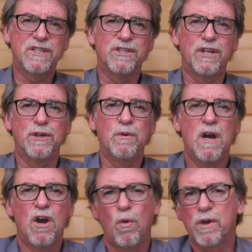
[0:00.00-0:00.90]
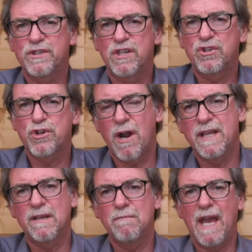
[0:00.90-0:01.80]
to do was to
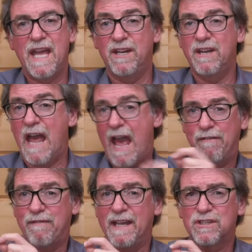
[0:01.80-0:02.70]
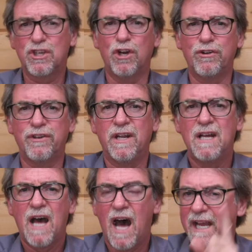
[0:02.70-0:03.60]
try them in an FX gun.
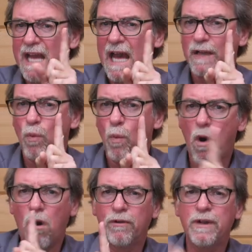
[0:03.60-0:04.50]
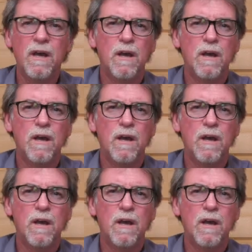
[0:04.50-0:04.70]
I had one